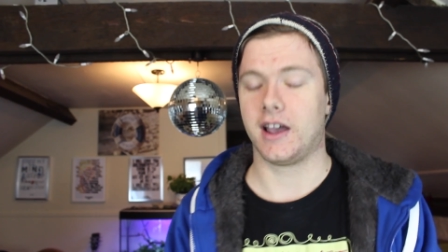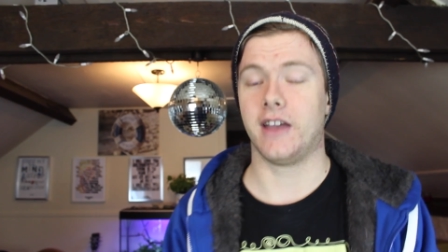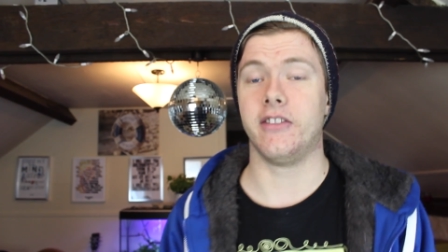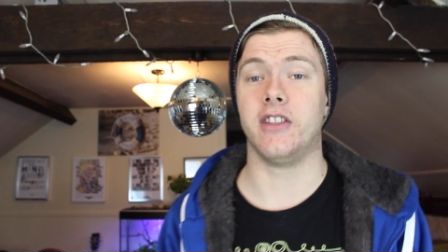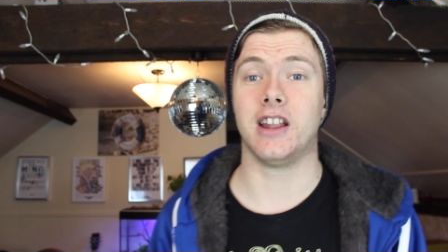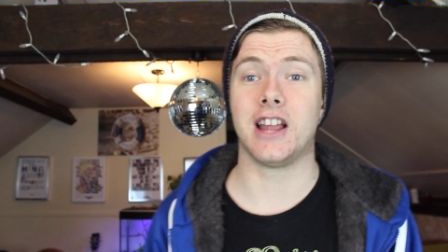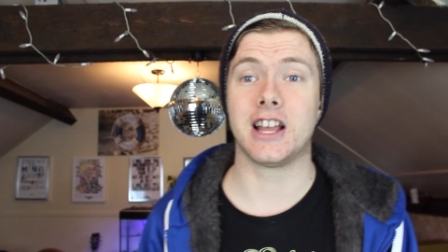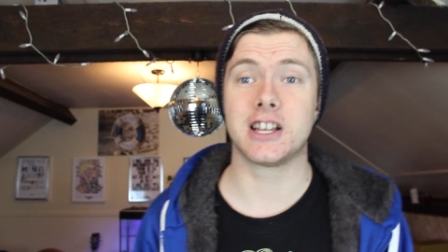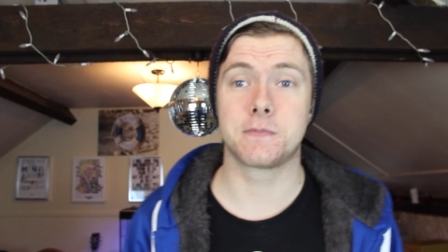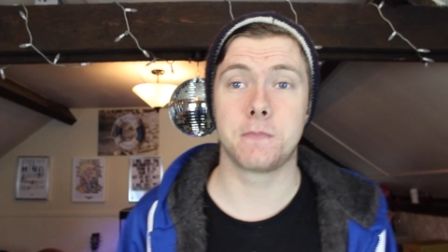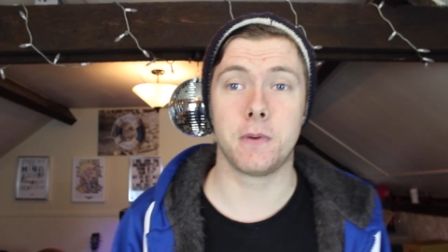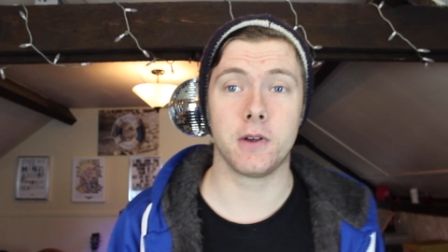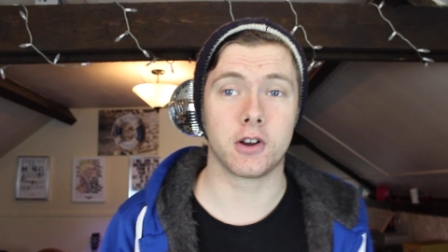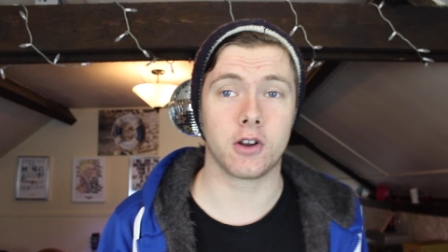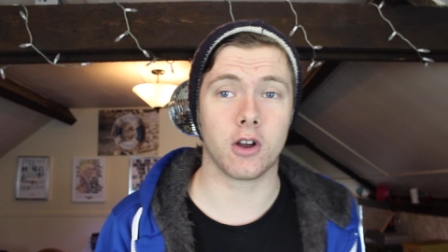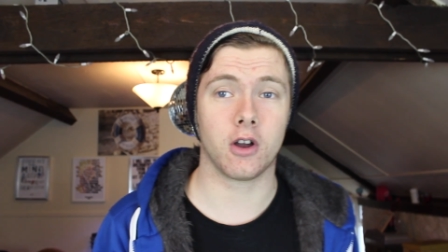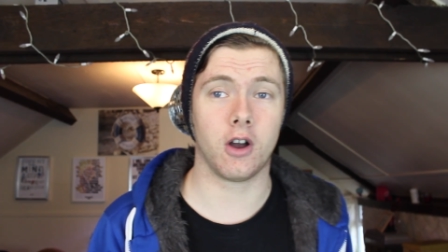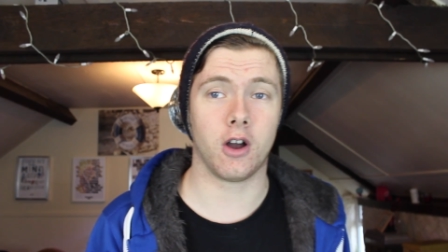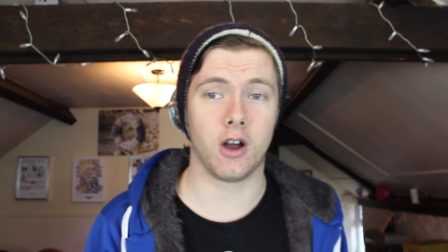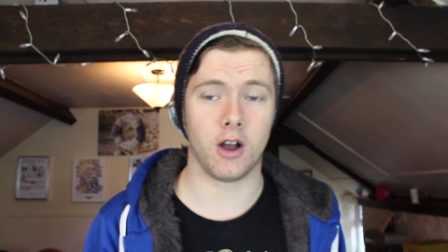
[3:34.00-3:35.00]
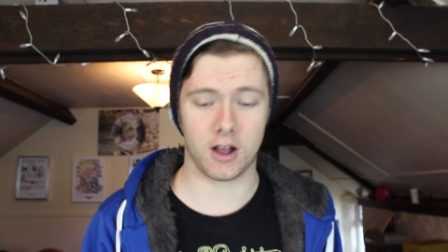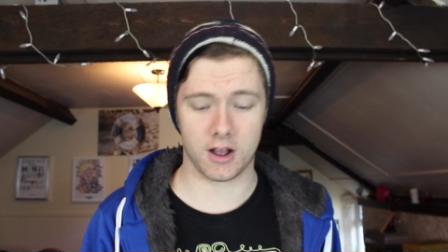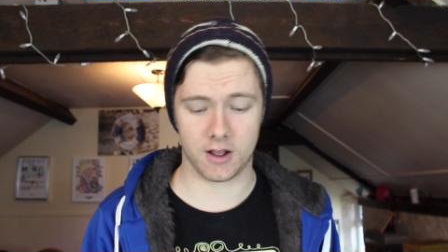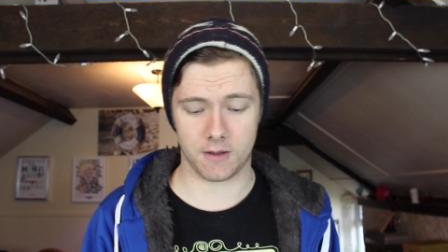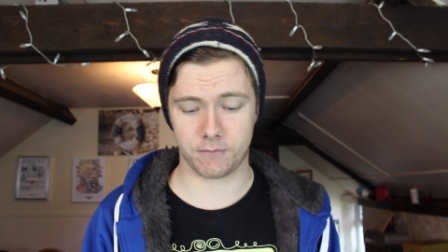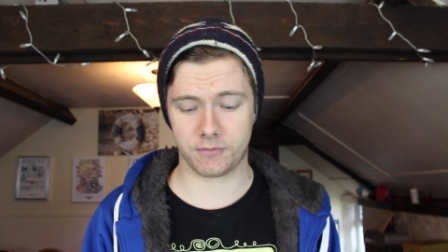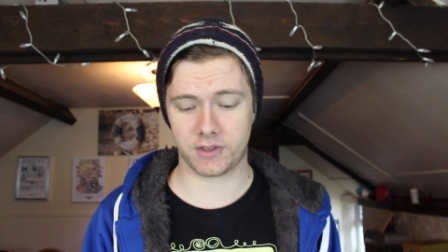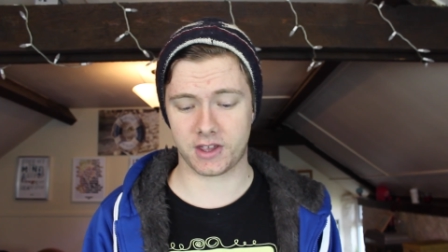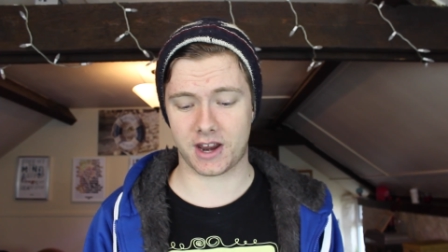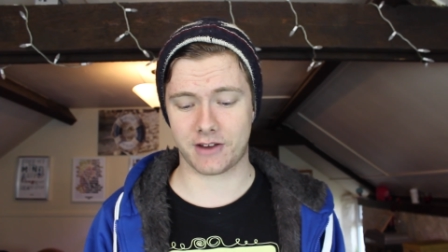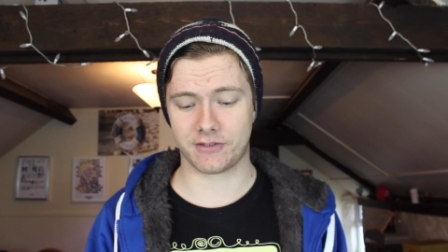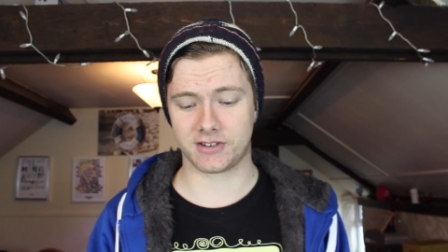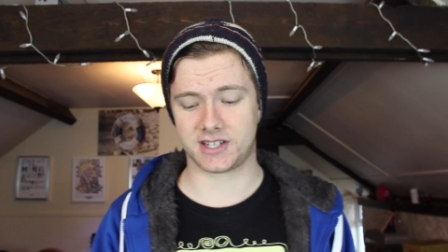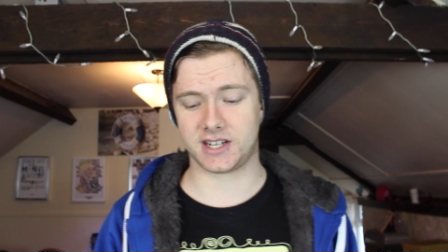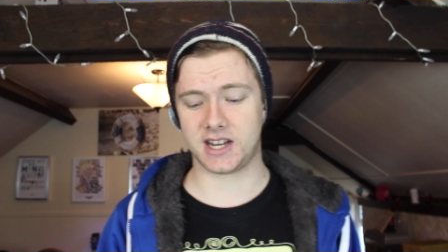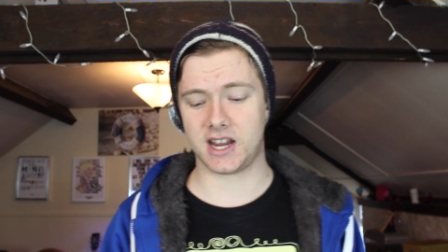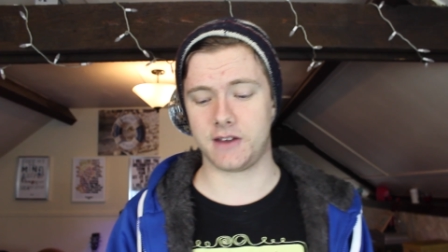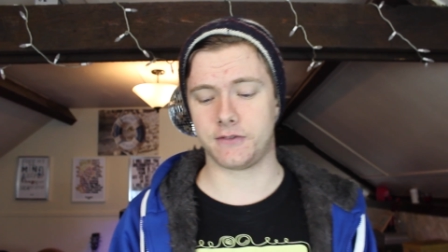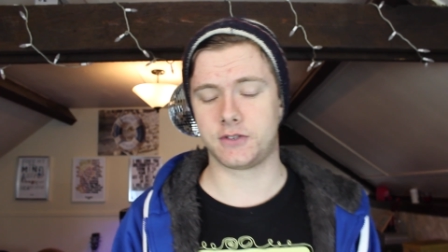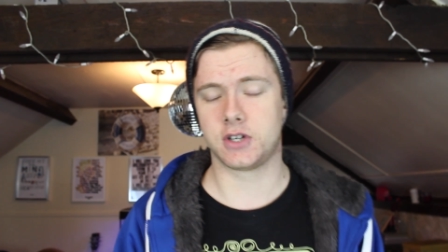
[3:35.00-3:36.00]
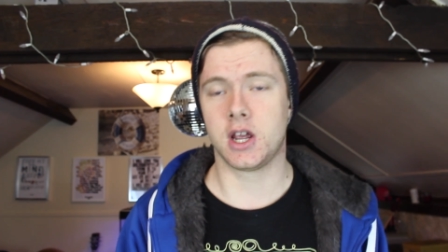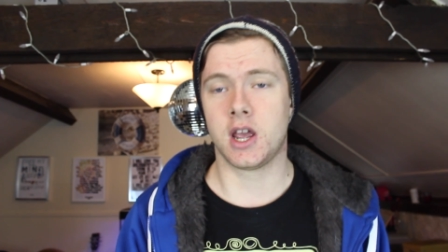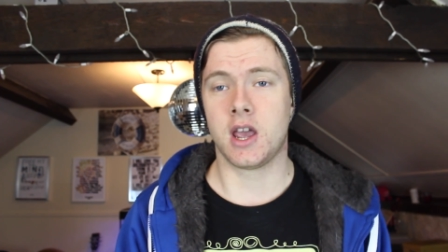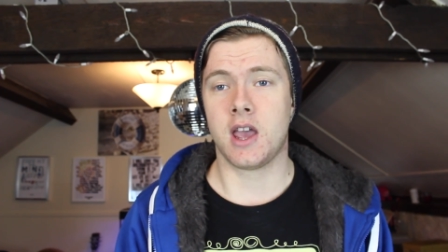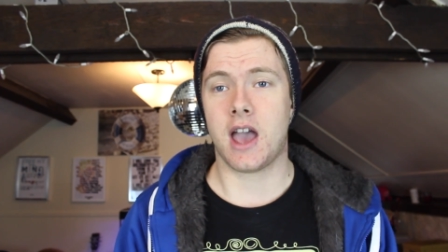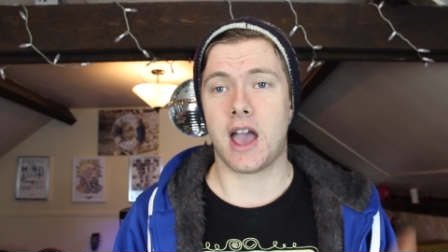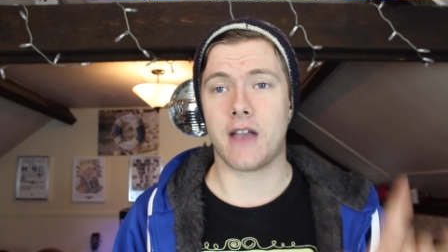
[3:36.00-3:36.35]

And the last book um, that I received,